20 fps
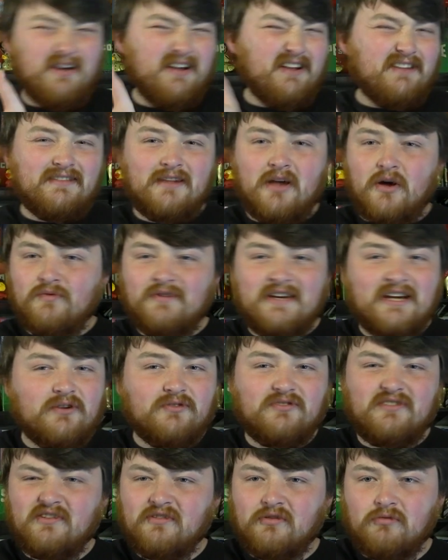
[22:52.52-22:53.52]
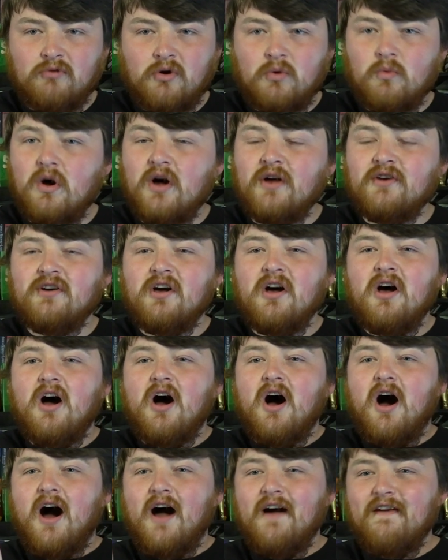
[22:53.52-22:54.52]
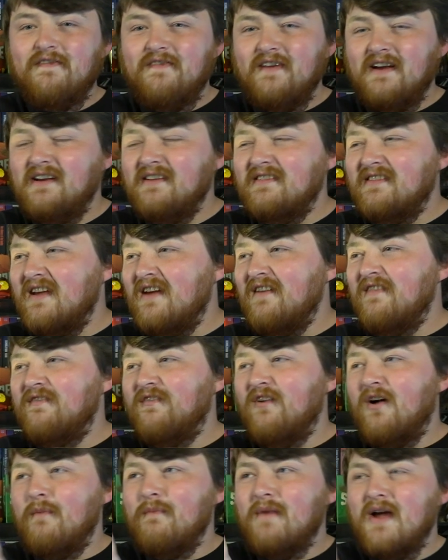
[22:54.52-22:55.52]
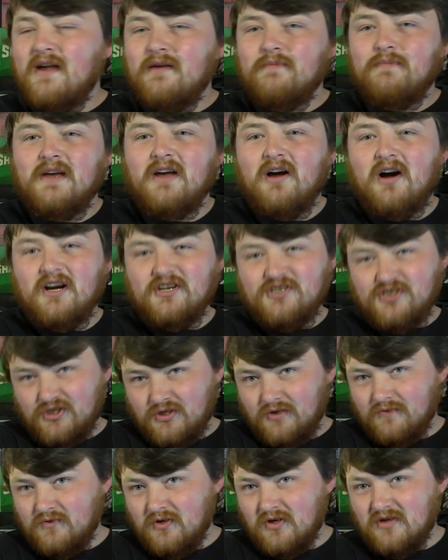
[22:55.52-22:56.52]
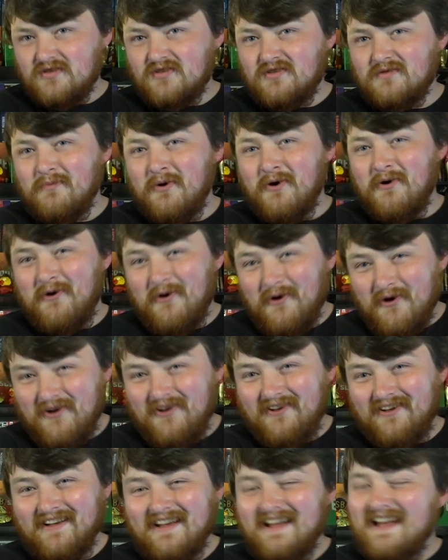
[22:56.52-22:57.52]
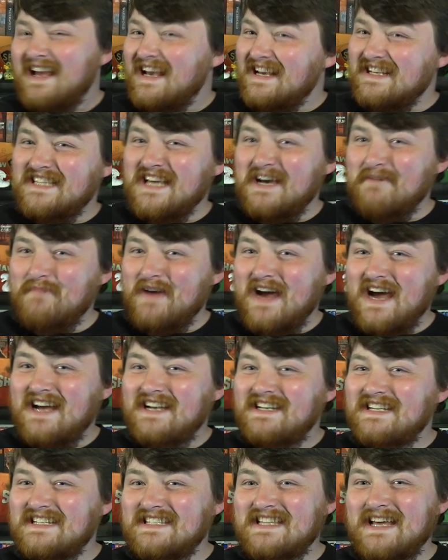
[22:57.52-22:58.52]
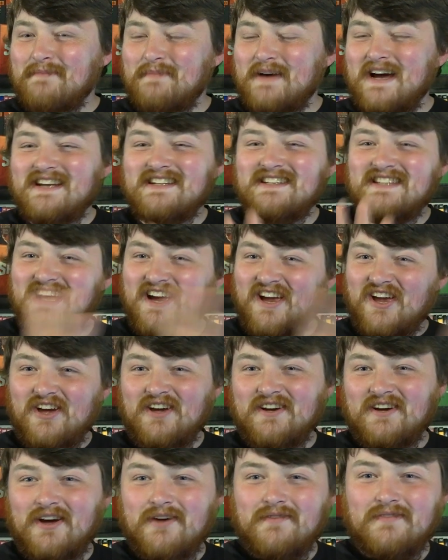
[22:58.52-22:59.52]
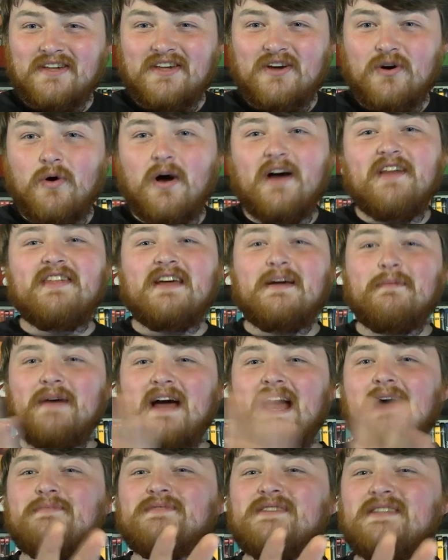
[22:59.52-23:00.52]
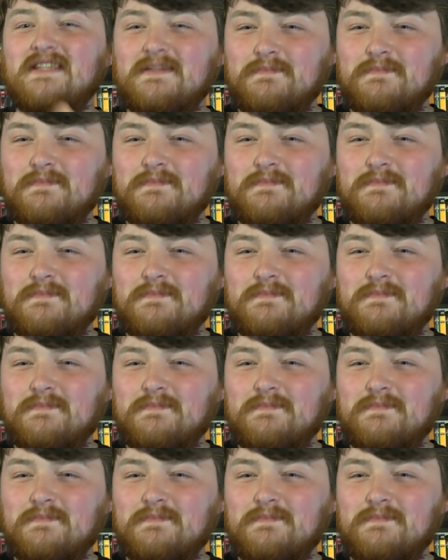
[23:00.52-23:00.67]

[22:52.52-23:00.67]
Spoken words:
no, niggles is the wrong word. I feel as if maybe I should have got some more. Is that bad? Is that bad? Is that going overkill? I think perhaps in this